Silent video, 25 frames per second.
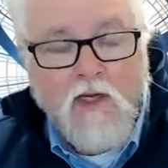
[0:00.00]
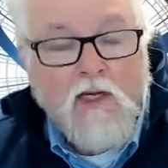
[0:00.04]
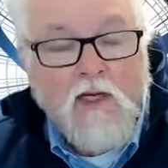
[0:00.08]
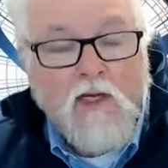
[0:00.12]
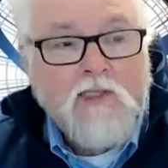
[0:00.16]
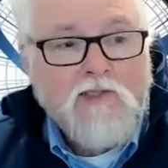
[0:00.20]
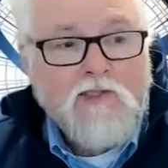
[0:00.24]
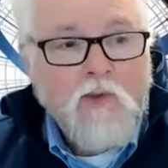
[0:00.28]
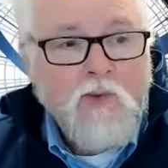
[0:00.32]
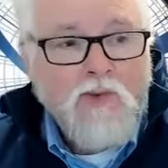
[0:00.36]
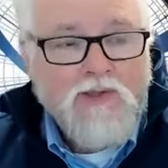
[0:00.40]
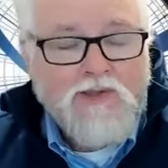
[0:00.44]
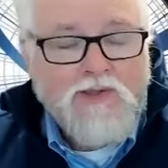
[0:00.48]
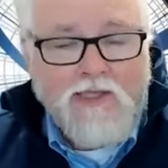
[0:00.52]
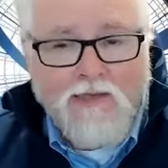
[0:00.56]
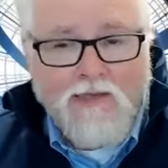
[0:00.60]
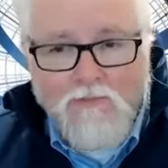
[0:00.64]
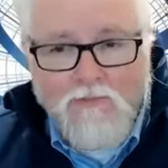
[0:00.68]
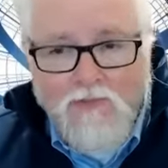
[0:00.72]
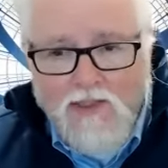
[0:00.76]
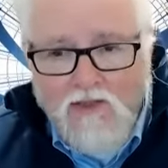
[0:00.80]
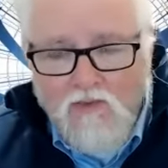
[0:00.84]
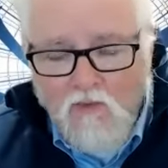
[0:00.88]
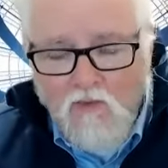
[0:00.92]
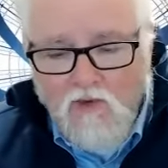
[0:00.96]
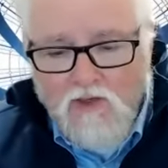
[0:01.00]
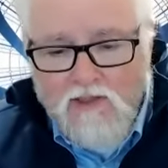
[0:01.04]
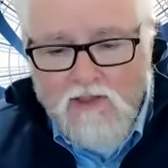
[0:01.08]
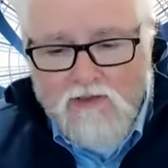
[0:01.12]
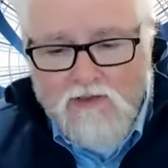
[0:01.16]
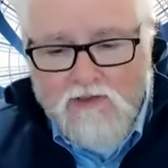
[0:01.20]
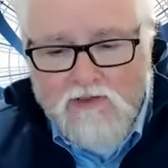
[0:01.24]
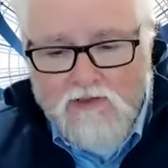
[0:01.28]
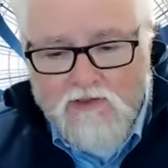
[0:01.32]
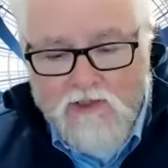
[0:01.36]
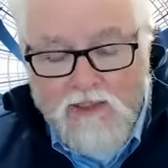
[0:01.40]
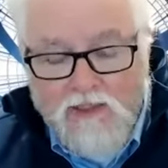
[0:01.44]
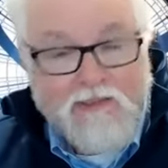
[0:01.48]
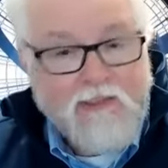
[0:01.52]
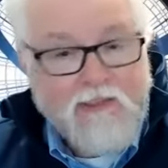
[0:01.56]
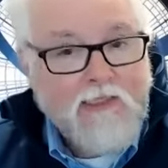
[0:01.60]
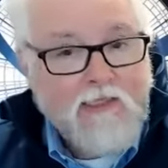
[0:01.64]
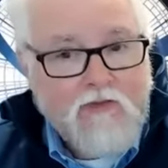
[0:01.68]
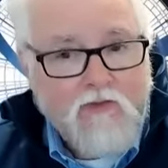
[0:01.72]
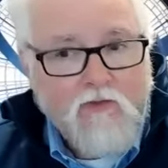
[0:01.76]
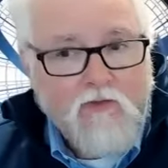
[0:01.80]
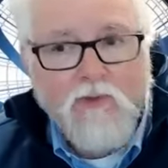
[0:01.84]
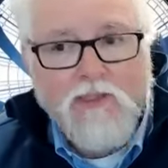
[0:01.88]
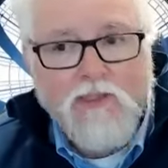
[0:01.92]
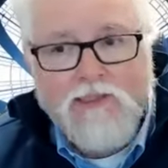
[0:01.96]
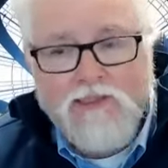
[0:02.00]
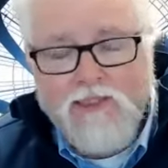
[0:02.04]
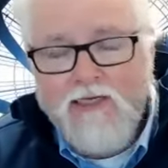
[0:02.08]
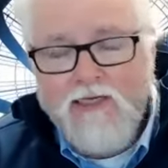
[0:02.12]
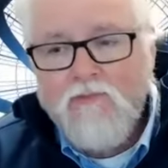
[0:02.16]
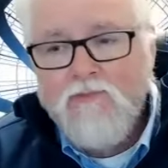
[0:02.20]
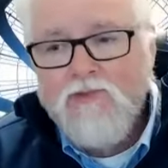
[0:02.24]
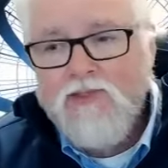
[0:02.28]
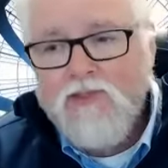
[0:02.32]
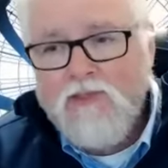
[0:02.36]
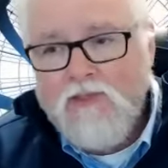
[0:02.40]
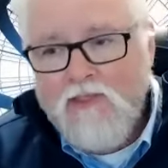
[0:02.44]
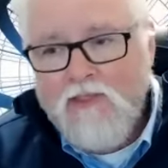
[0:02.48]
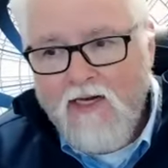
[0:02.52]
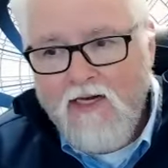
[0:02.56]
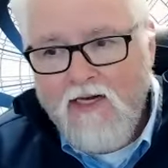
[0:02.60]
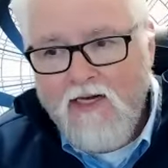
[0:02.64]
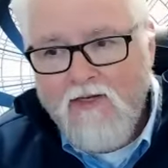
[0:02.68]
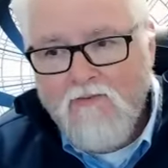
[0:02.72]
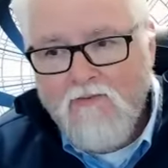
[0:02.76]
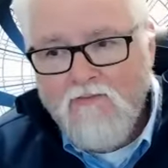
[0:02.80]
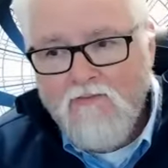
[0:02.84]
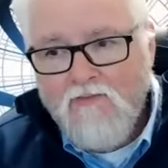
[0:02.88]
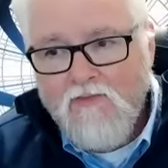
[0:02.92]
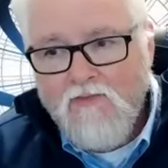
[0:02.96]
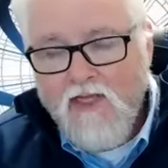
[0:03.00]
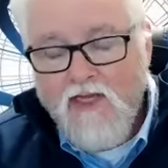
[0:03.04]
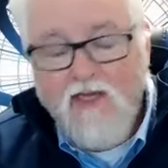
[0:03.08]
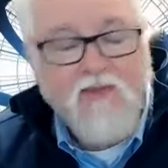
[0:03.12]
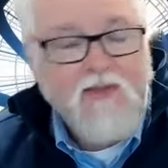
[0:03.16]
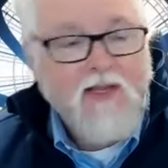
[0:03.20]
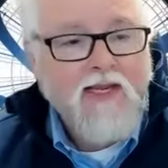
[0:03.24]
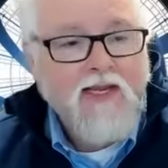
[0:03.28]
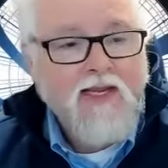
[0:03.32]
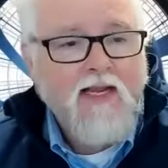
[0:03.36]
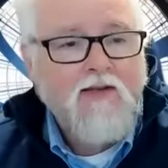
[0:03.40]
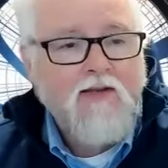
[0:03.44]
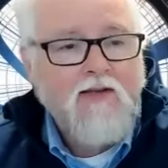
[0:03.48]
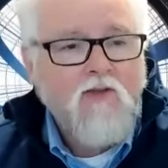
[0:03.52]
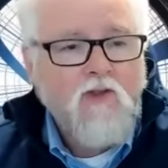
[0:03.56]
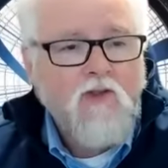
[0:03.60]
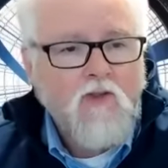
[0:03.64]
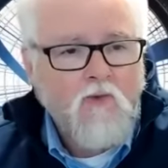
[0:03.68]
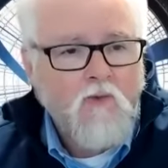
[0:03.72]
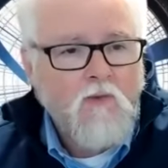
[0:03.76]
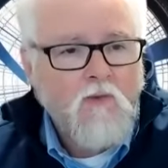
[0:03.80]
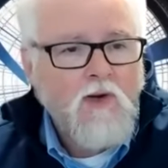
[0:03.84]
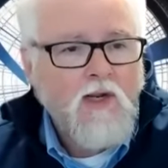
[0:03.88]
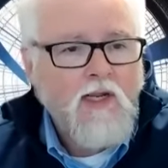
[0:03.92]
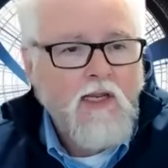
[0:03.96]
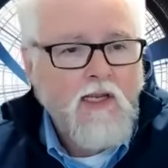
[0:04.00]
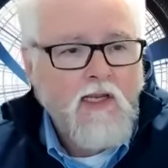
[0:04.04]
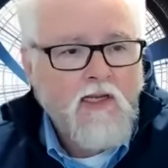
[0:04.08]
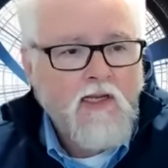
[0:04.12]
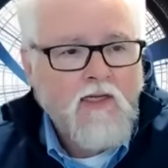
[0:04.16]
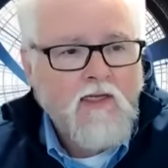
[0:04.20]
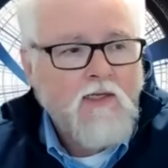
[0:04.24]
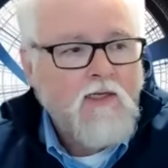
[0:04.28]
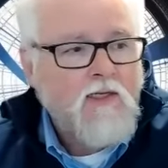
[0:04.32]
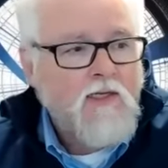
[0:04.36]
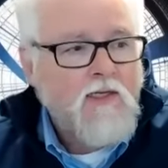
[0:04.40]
So what that meant is they did it 3 times a day, and they had 3